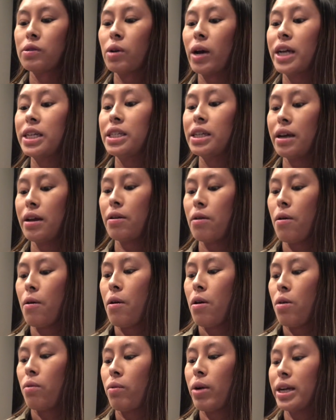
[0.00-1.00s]
so I did
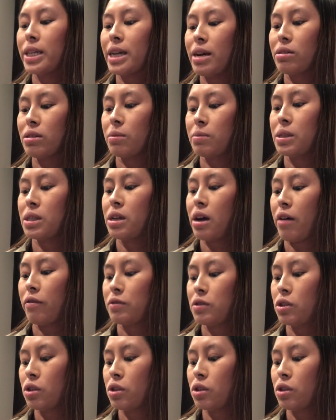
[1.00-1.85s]
write down some stuff.